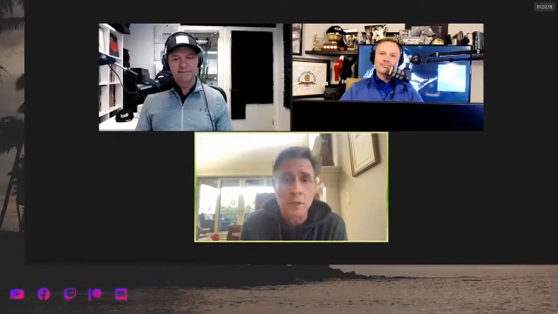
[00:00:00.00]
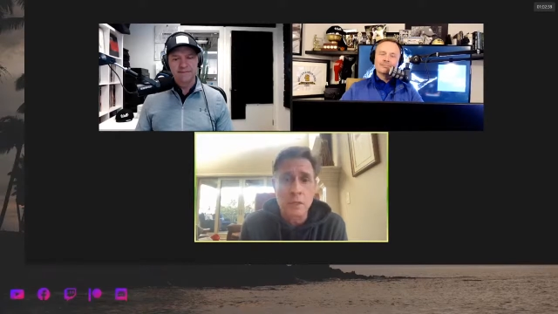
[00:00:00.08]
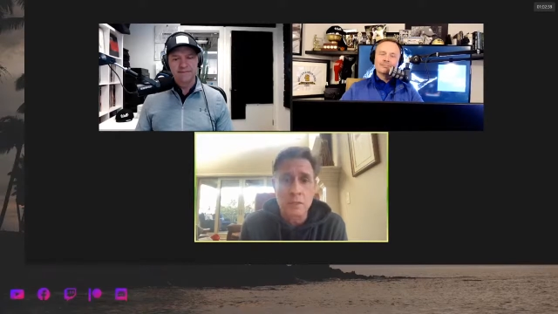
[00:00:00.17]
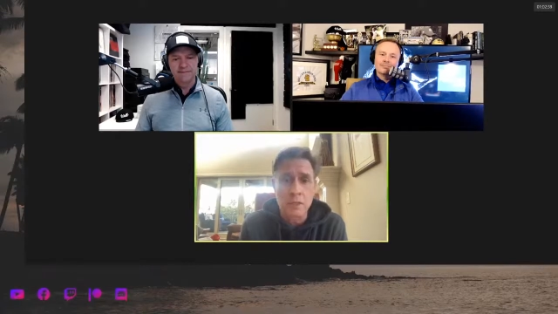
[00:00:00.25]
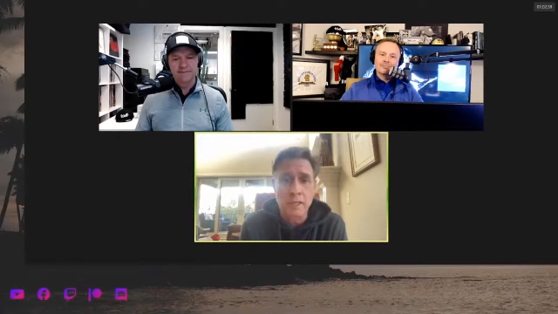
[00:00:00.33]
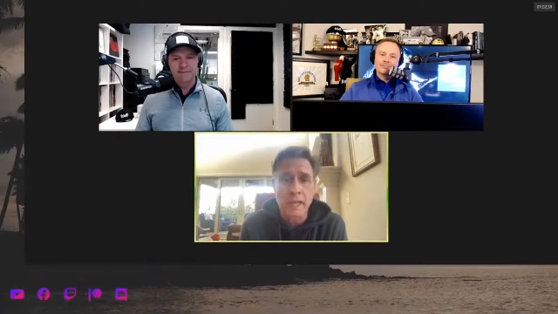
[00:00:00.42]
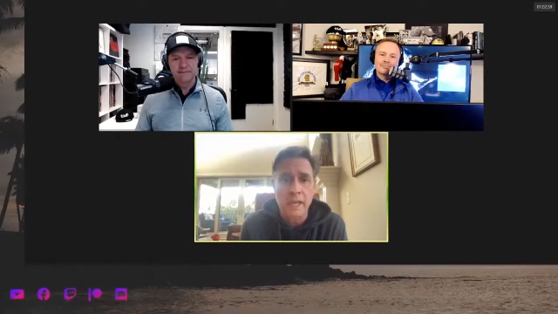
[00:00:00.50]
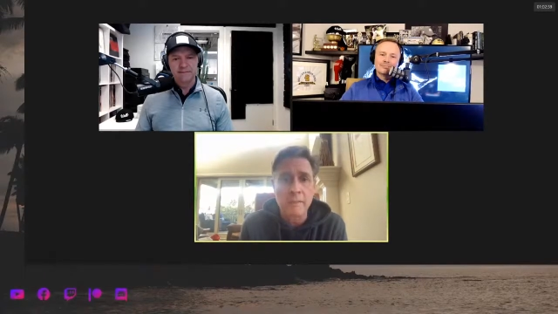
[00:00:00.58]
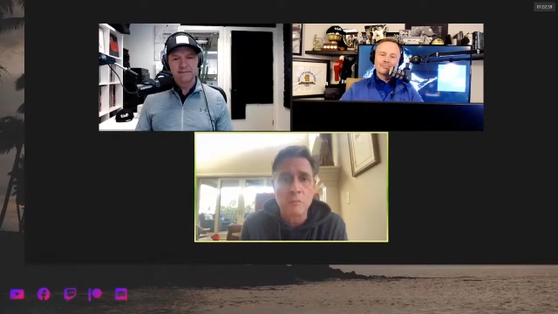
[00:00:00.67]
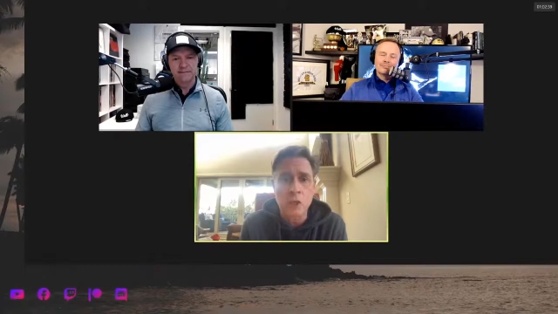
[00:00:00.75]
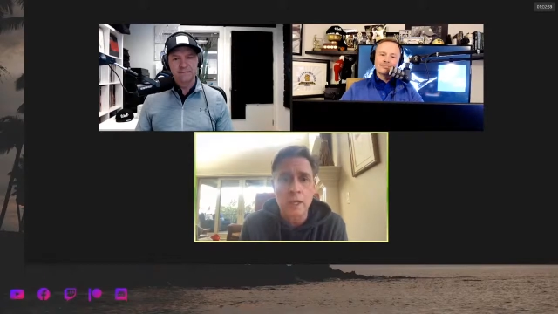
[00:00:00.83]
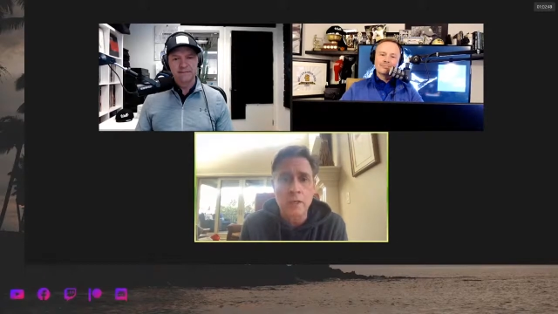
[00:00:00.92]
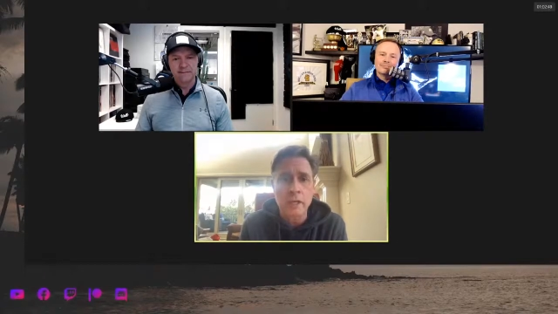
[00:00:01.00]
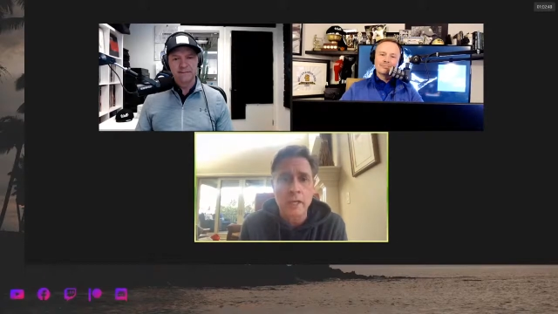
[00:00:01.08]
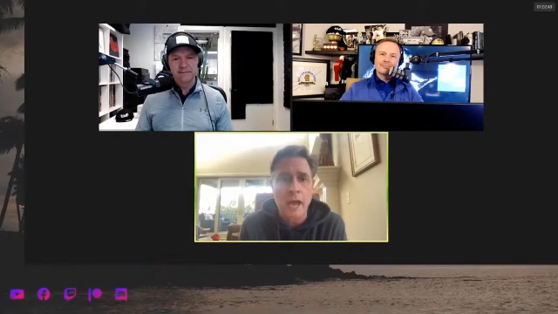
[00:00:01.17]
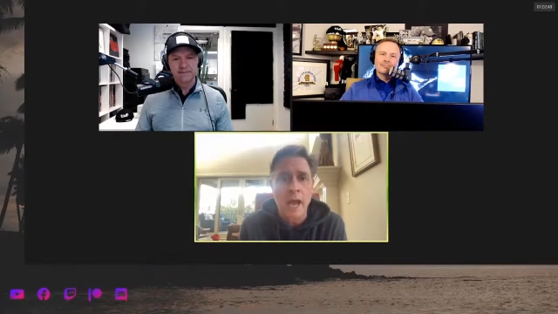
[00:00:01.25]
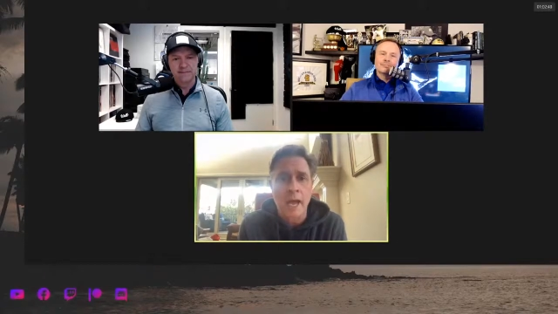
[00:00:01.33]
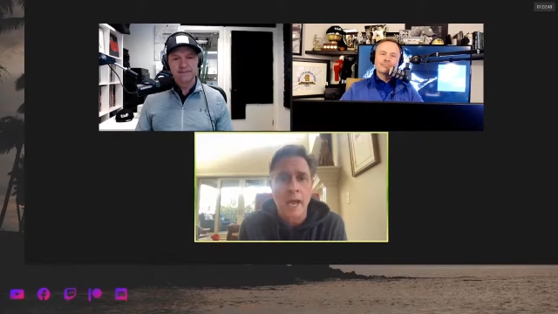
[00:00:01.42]
a game-changing
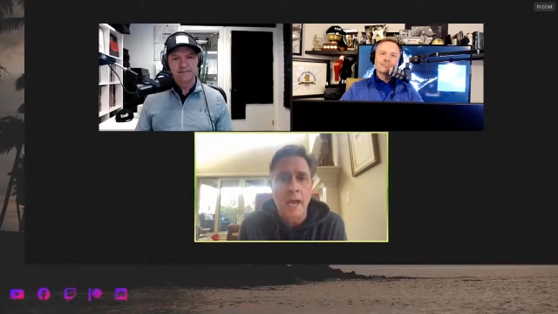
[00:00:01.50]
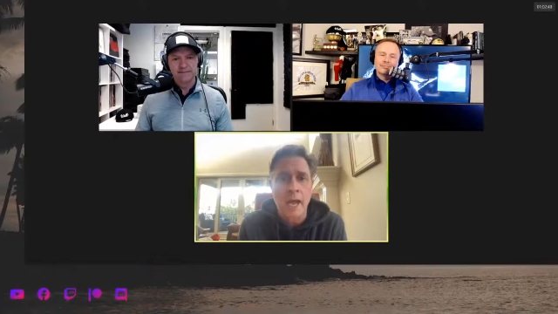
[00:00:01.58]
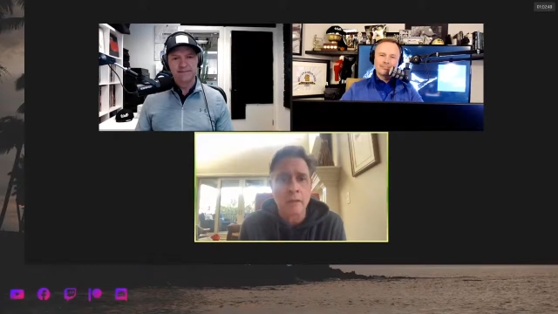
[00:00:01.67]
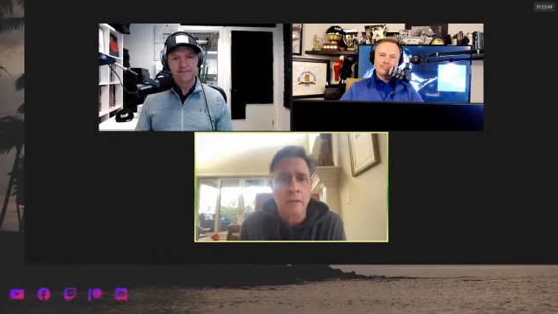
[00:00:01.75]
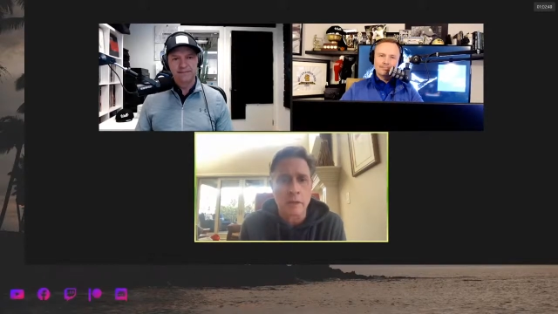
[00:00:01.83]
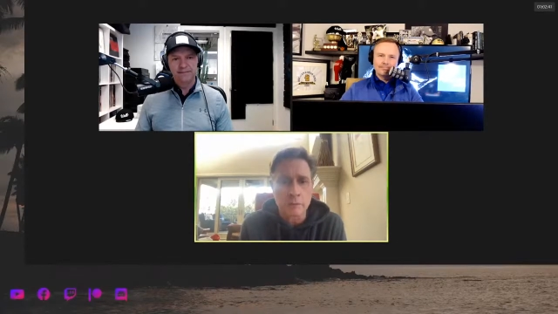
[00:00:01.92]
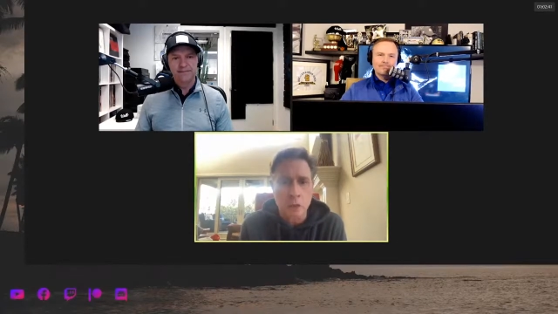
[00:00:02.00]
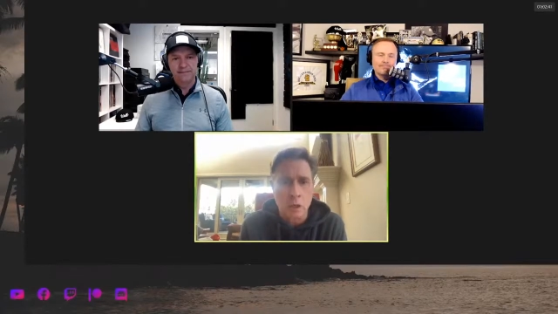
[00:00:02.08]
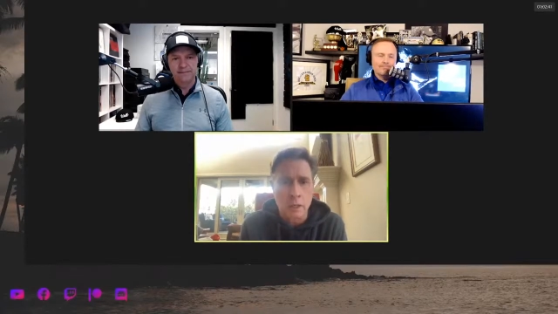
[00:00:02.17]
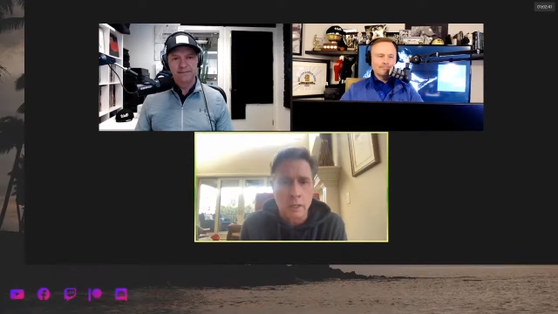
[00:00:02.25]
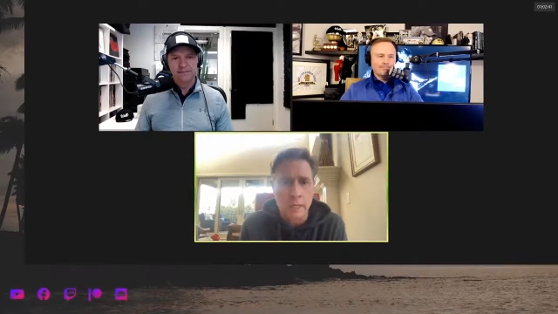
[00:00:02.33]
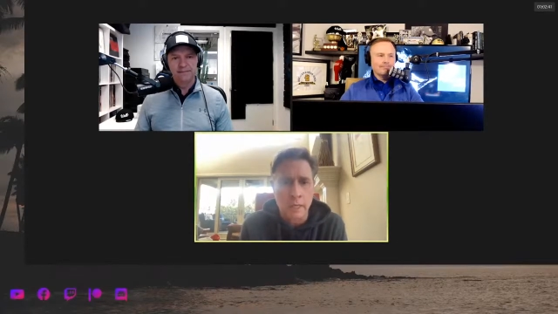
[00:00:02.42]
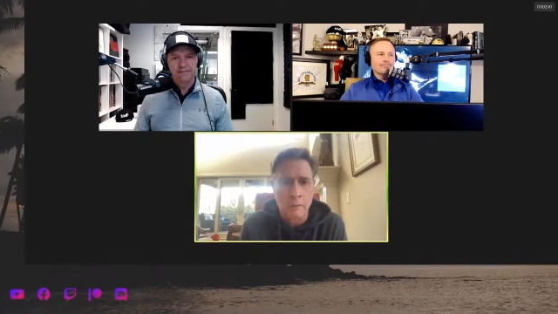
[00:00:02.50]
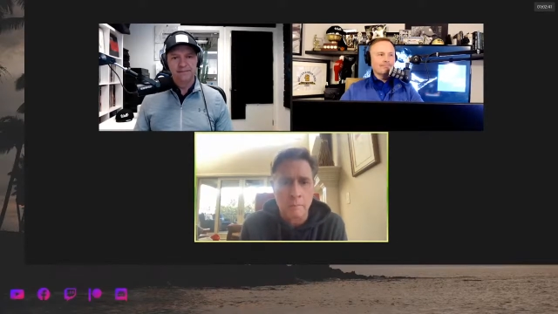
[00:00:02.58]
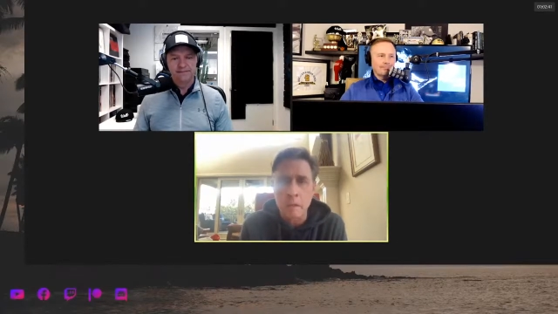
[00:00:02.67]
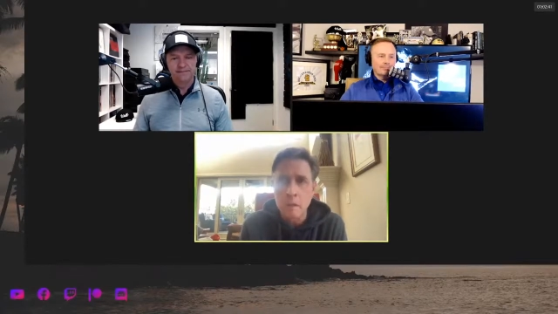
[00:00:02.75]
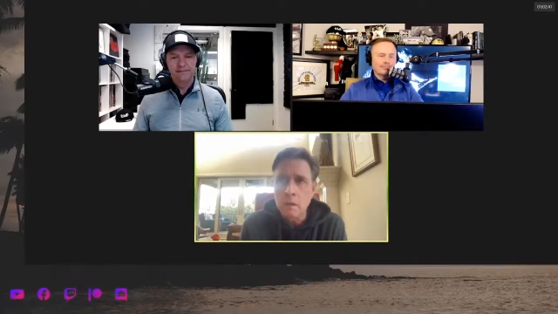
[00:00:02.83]
guy. I love talking to him.